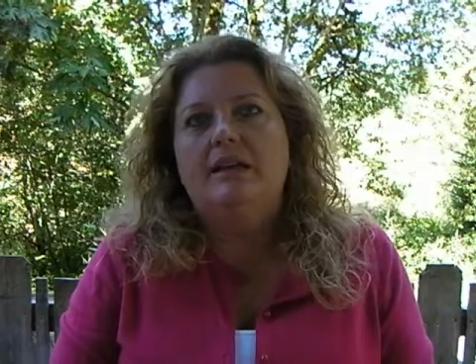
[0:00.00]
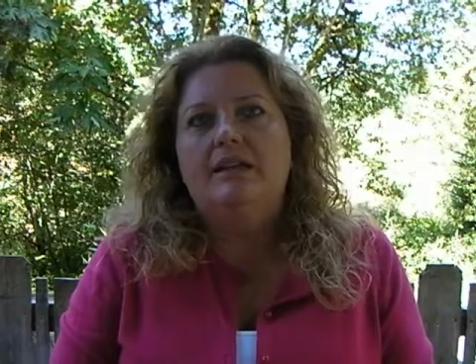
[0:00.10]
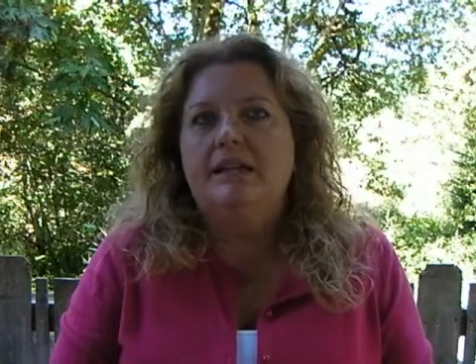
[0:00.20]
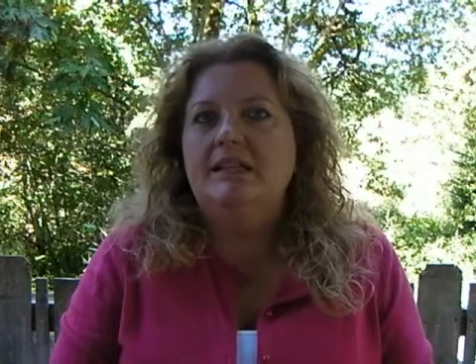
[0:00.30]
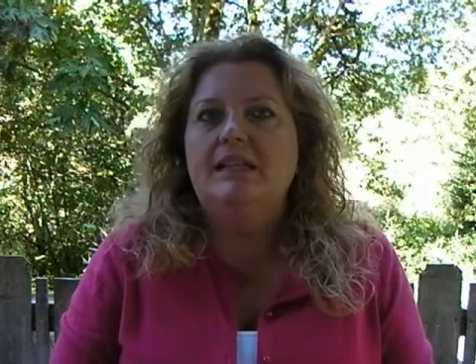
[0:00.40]

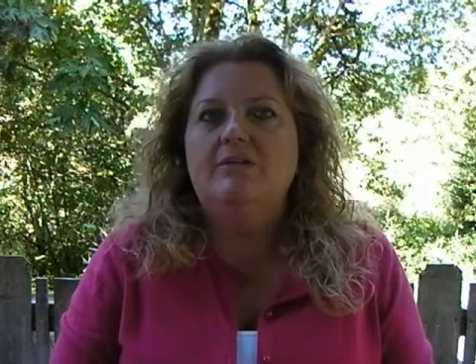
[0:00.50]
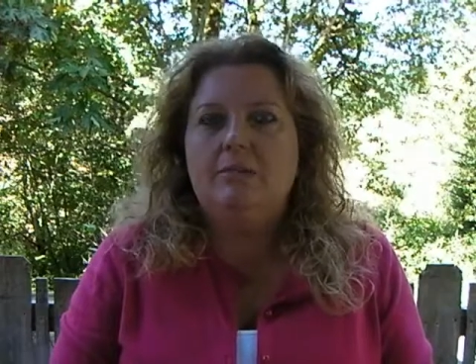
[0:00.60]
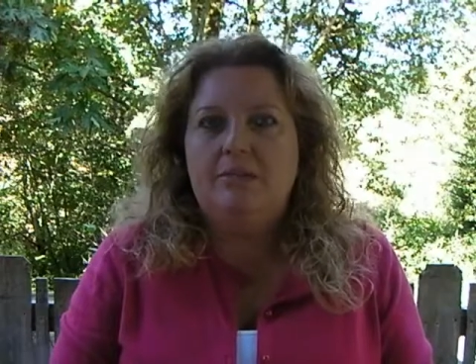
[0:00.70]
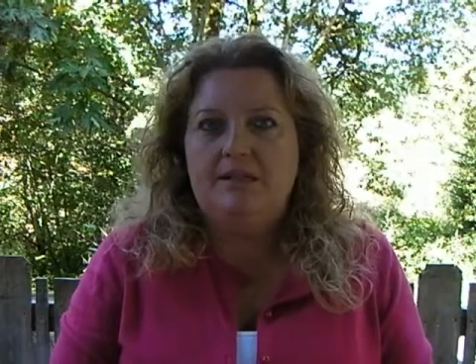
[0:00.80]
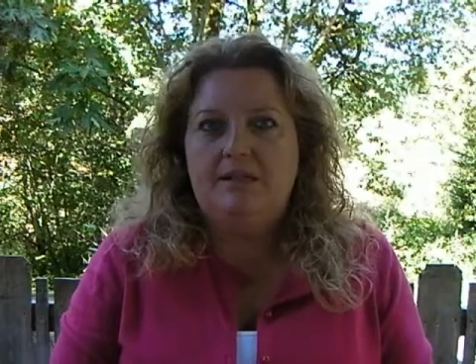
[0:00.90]
nicotine
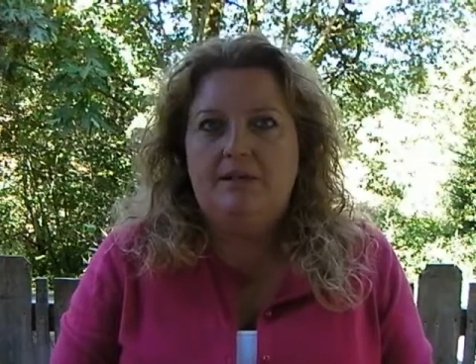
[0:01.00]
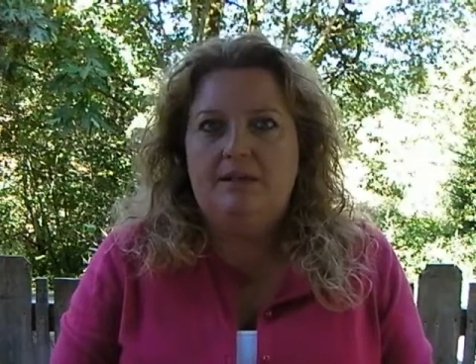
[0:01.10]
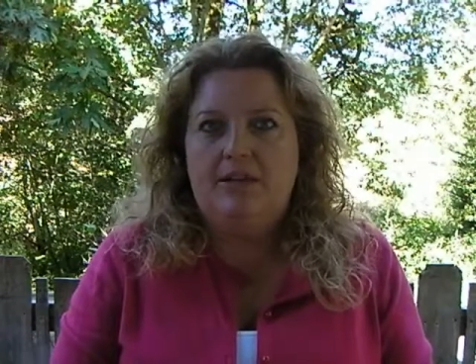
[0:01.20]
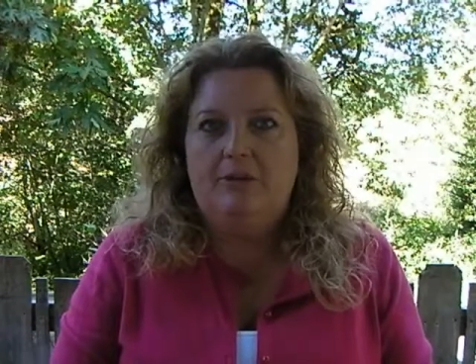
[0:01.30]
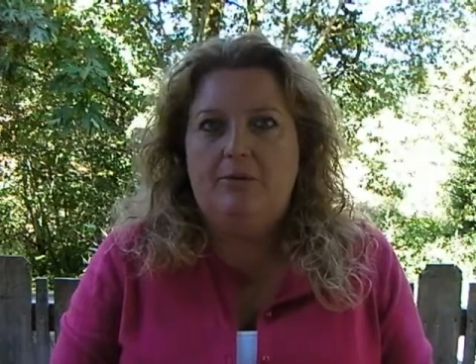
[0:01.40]
replacement
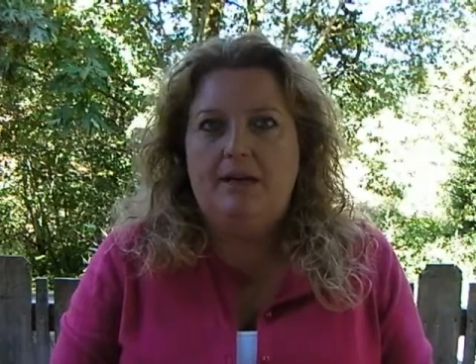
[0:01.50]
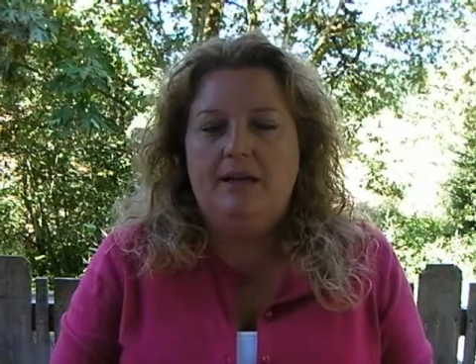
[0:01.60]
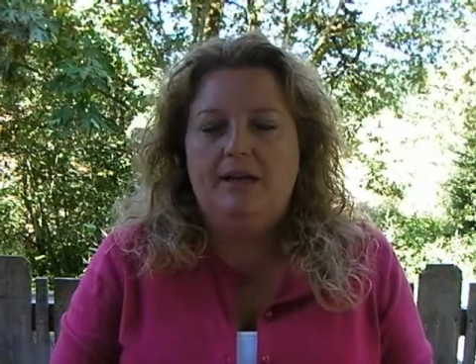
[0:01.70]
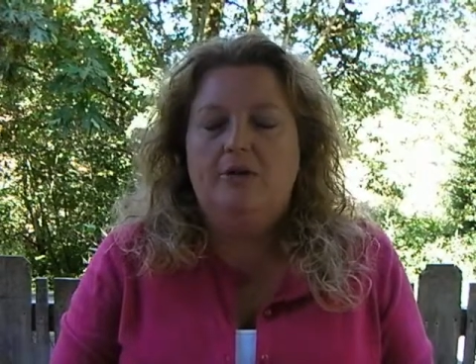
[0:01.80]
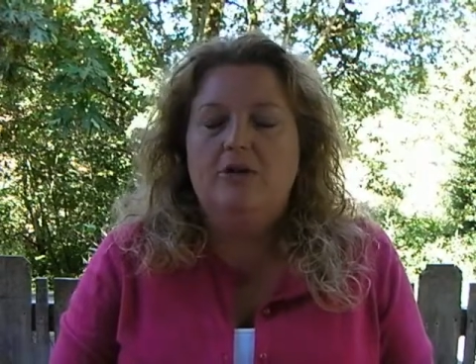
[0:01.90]
therapy,
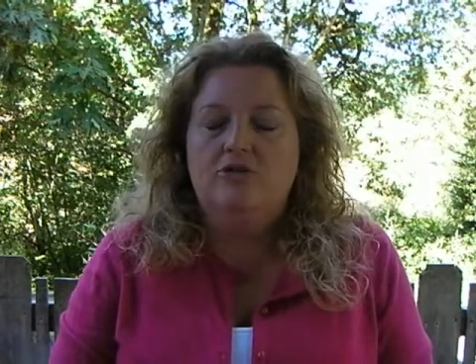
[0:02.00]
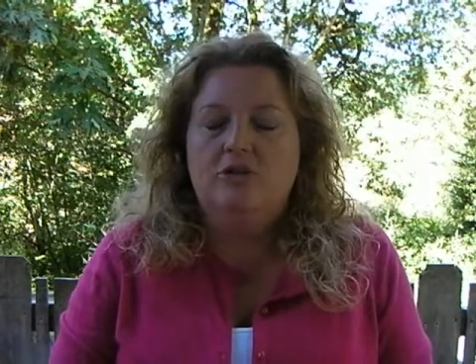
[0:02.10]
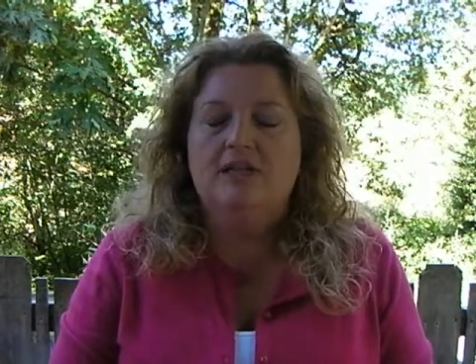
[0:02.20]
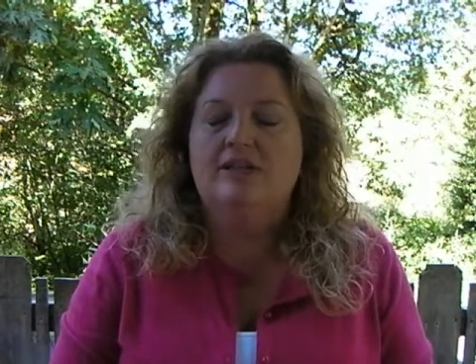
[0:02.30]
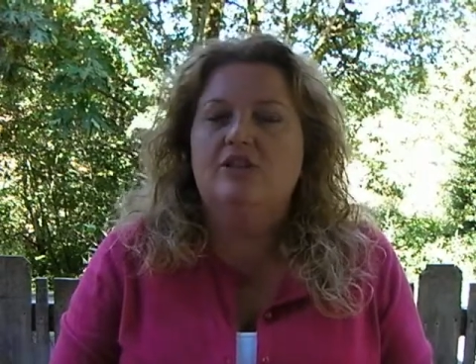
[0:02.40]
or
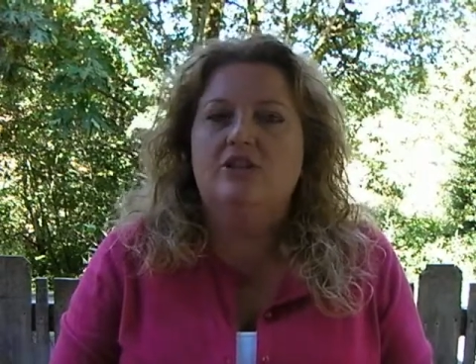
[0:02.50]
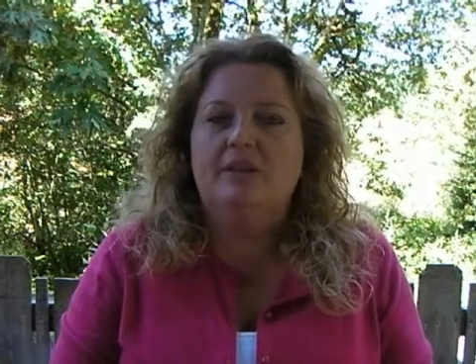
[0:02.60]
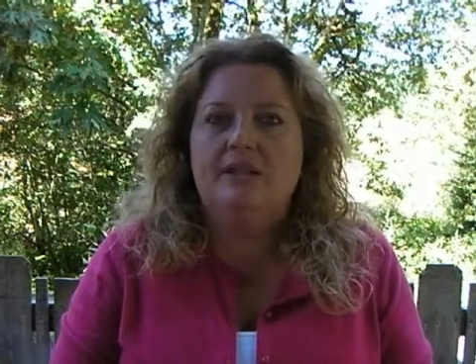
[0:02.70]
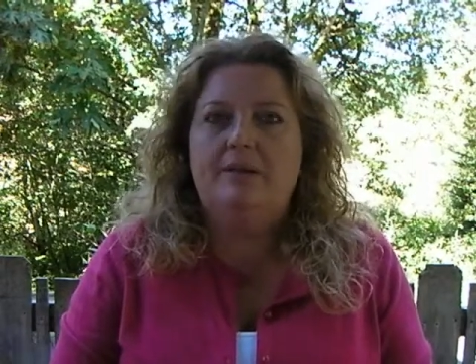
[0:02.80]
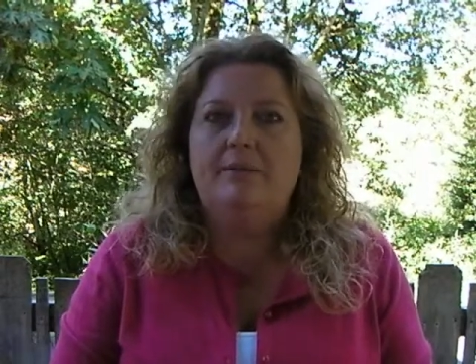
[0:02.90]
drugs such
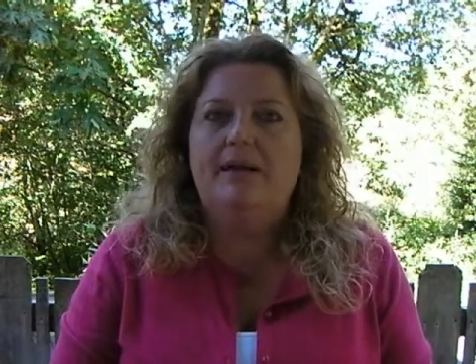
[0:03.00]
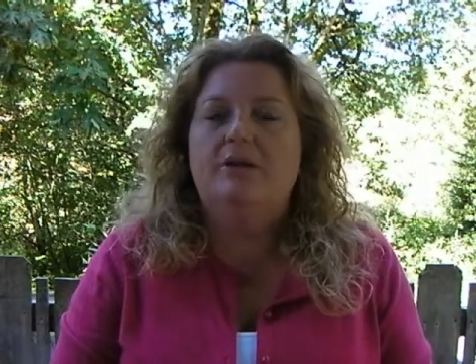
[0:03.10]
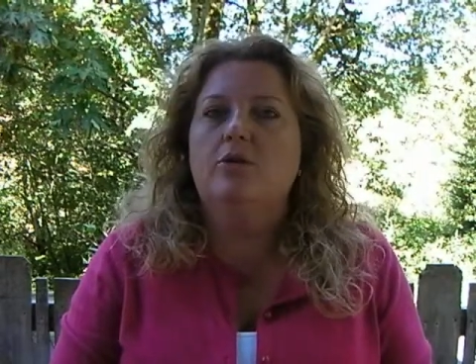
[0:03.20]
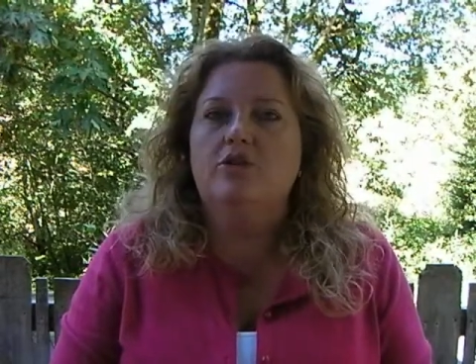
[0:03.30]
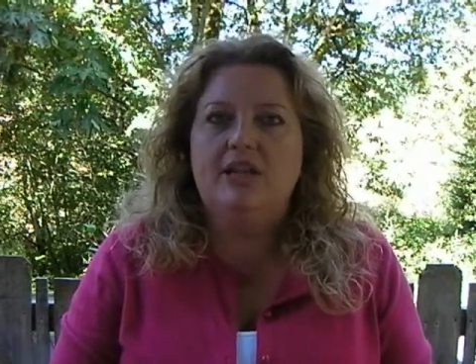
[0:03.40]
as Zyban
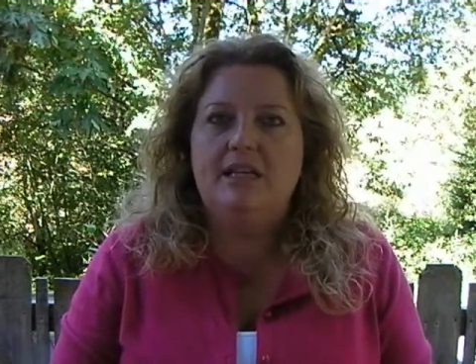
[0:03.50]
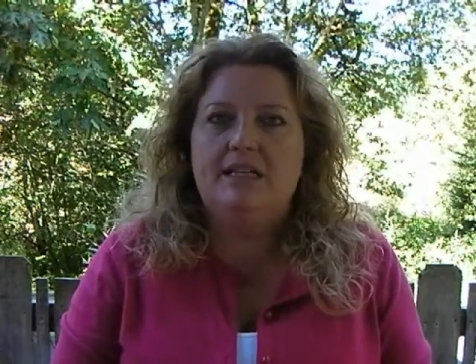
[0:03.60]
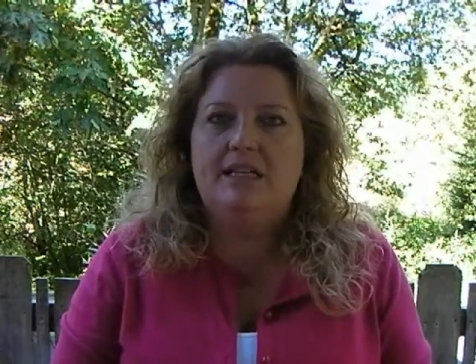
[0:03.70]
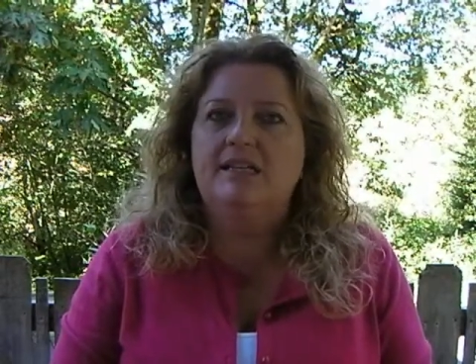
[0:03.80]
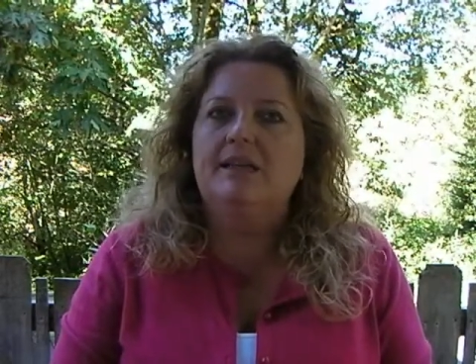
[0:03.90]
or
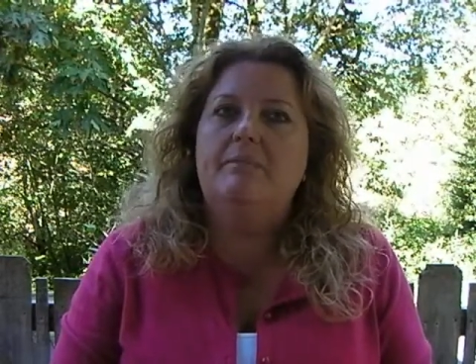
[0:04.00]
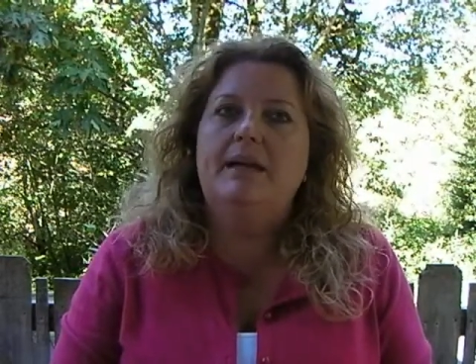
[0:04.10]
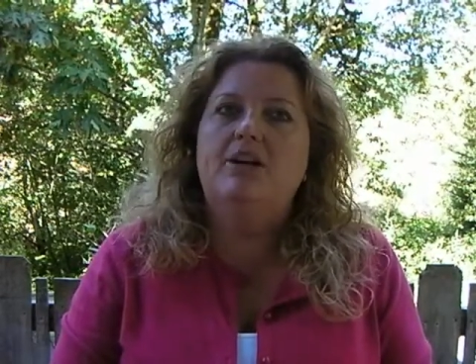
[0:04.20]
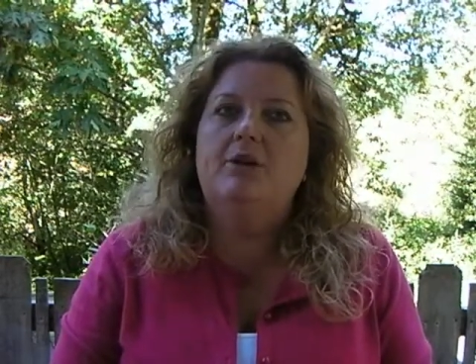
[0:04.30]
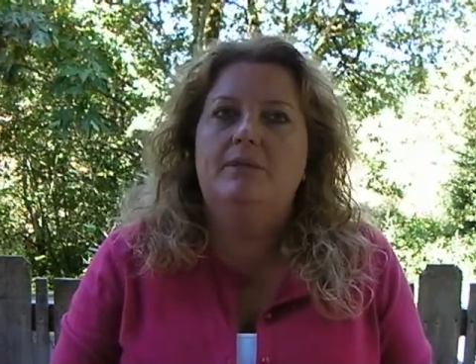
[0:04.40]
Chantix
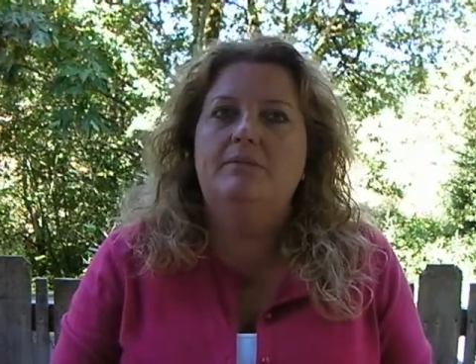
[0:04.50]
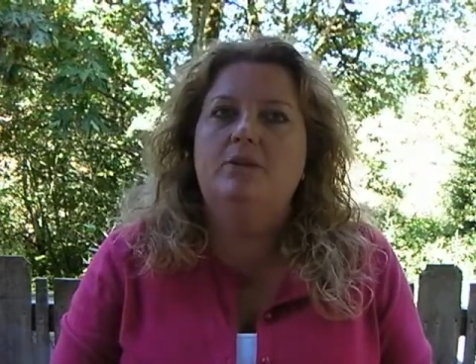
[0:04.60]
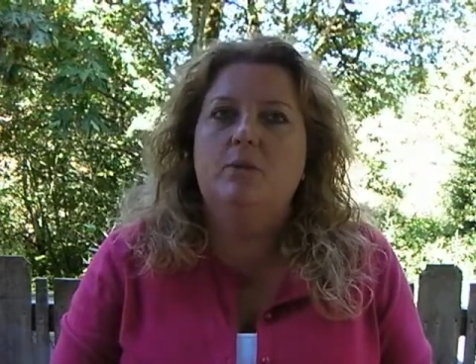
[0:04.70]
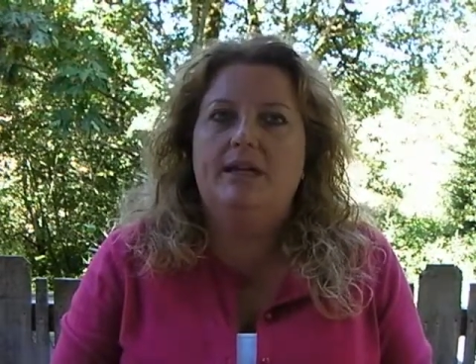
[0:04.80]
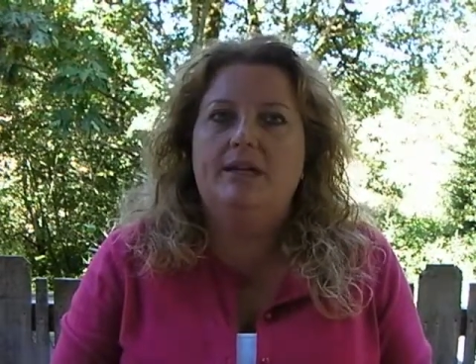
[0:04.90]
may help them to
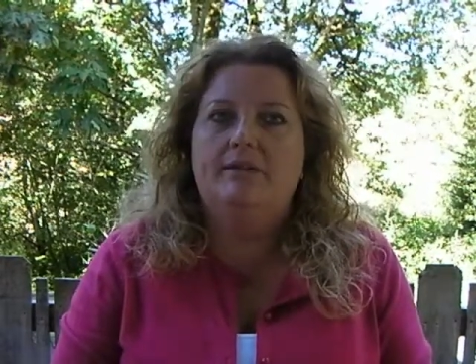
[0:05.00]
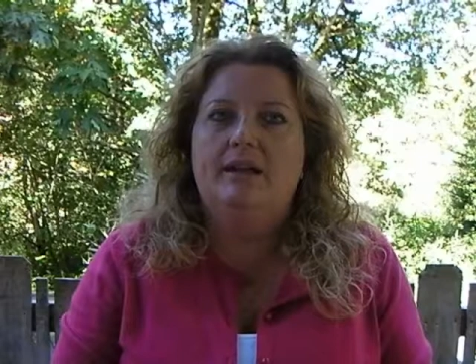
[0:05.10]
quit.